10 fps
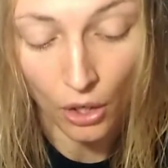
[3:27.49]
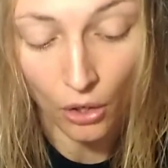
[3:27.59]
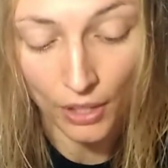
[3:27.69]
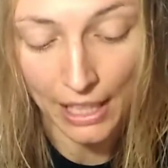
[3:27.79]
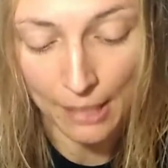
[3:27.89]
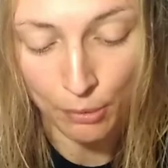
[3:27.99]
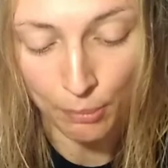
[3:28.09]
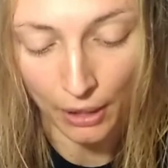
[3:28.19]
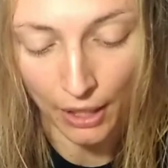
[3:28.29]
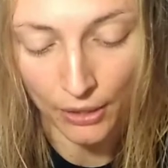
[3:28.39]
on the label
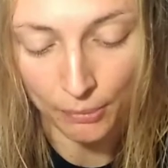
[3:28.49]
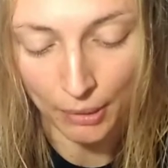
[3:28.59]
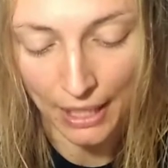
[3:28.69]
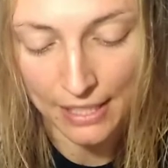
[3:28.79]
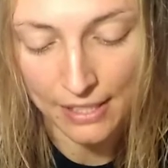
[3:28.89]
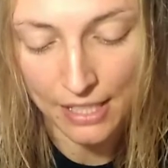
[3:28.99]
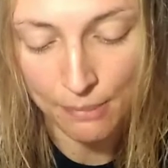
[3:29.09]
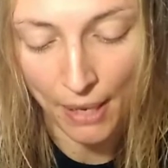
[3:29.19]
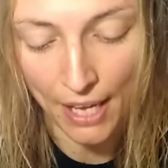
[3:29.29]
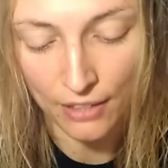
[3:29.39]
below. Place this
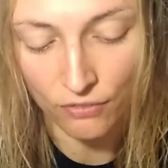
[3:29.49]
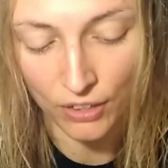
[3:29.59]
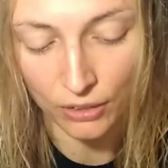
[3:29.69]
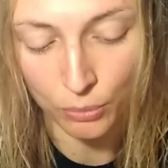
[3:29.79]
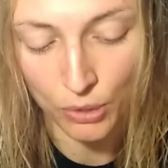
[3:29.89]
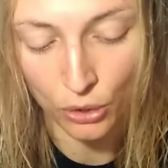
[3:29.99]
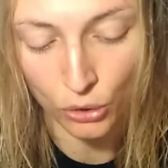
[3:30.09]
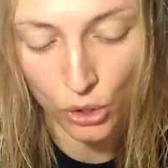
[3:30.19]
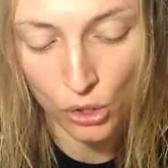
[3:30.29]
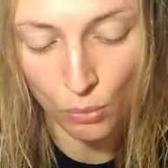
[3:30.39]
pack filled with
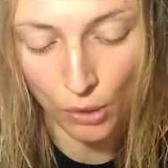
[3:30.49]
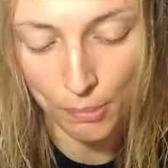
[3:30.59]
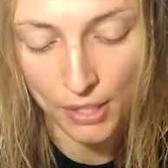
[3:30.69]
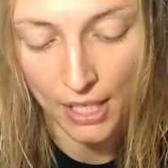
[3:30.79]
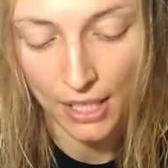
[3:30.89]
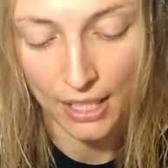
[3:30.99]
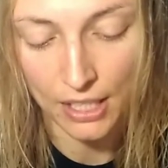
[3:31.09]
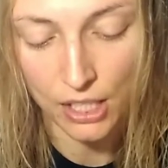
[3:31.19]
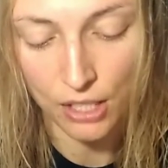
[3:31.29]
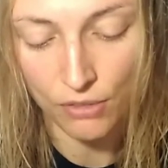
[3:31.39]
your two swabs
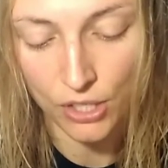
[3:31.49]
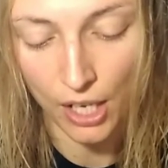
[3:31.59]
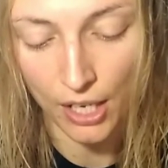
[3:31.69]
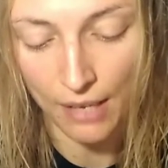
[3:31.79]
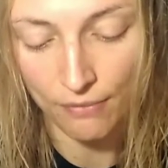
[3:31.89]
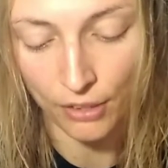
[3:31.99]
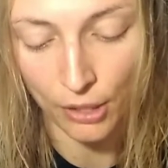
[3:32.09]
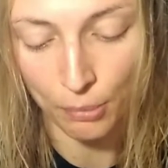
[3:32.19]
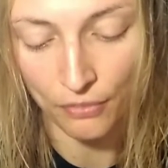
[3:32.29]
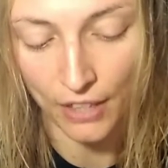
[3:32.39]
into the return
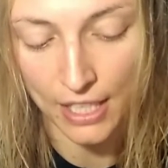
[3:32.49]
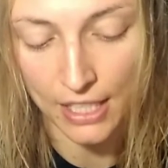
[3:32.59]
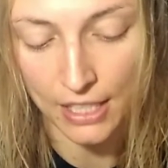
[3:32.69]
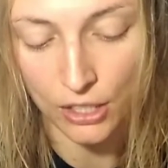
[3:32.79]
envelope provided,